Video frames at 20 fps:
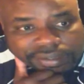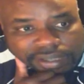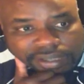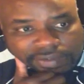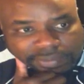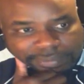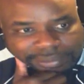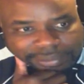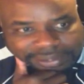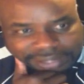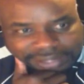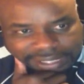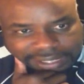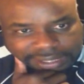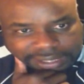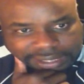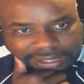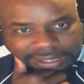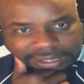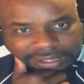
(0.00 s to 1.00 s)
know, from
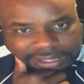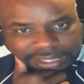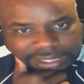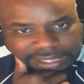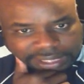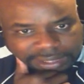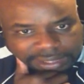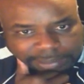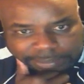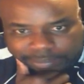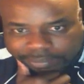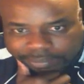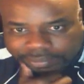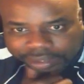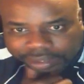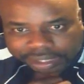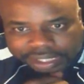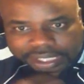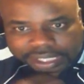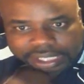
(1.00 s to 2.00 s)
studying. Um,
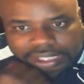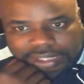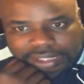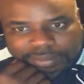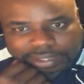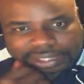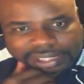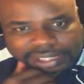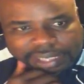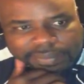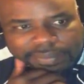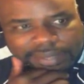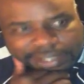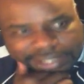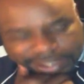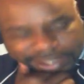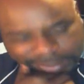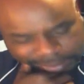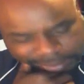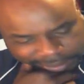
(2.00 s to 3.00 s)
the reason I want to
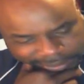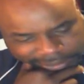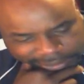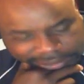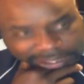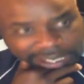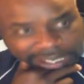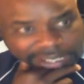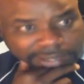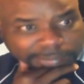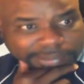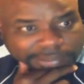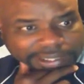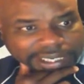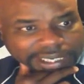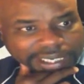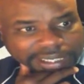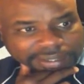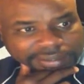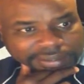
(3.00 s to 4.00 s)
use this title
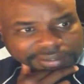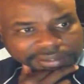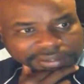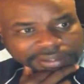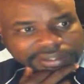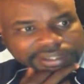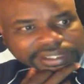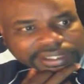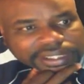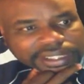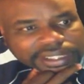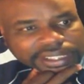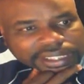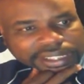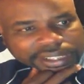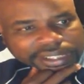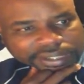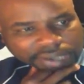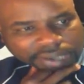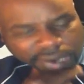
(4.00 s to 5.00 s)
because
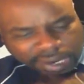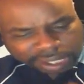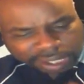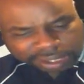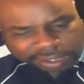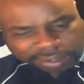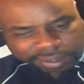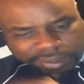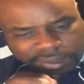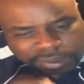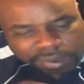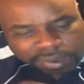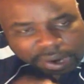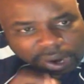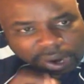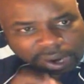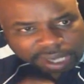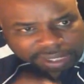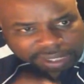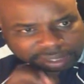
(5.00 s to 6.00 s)
the author who
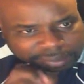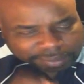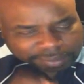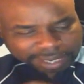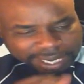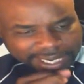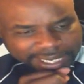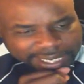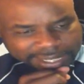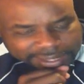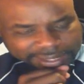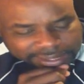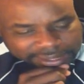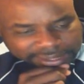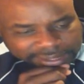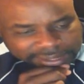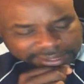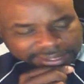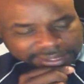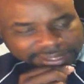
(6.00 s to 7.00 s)
authorized
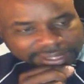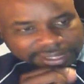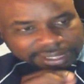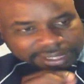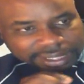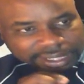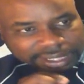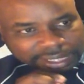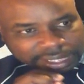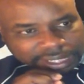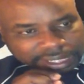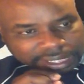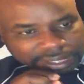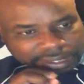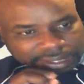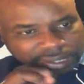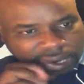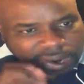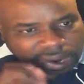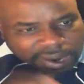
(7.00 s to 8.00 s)

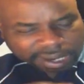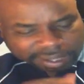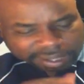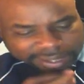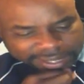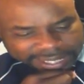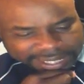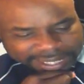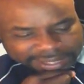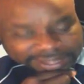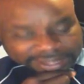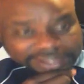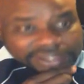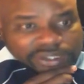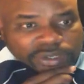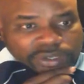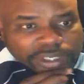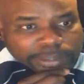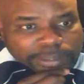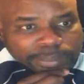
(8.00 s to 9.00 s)
the author is
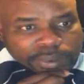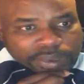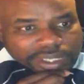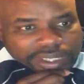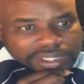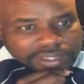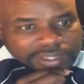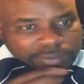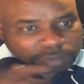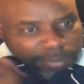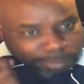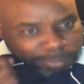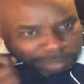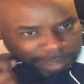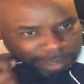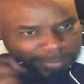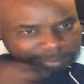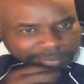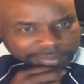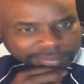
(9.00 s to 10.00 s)
so important to
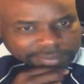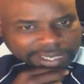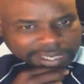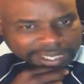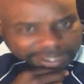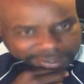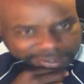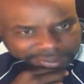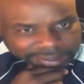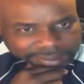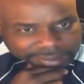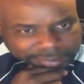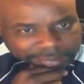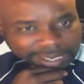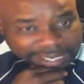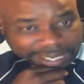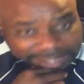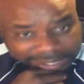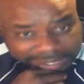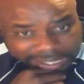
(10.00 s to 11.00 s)
remember right here
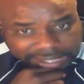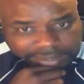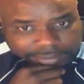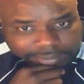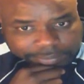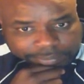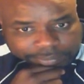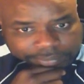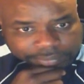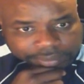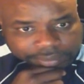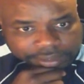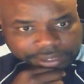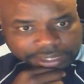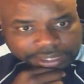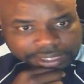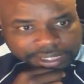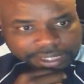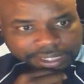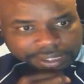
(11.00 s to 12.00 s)
right now
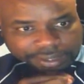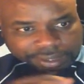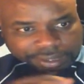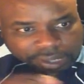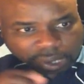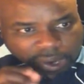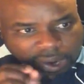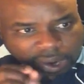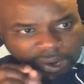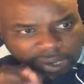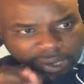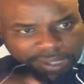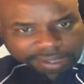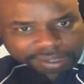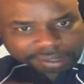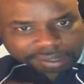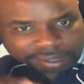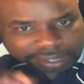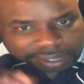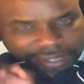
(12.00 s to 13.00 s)
the
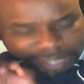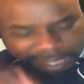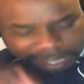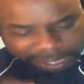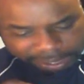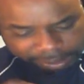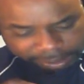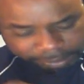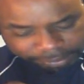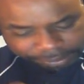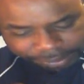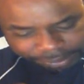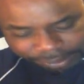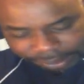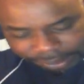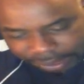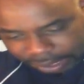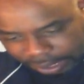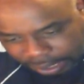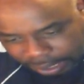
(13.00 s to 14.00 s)
author
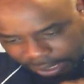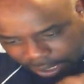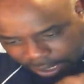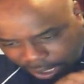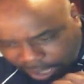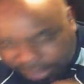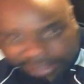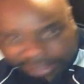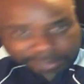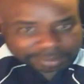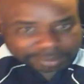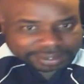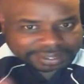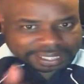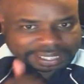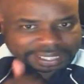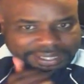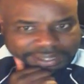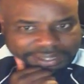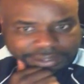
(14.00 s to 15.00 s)
gives
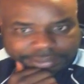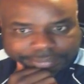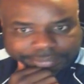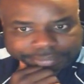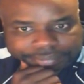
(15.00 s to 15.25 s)
authorization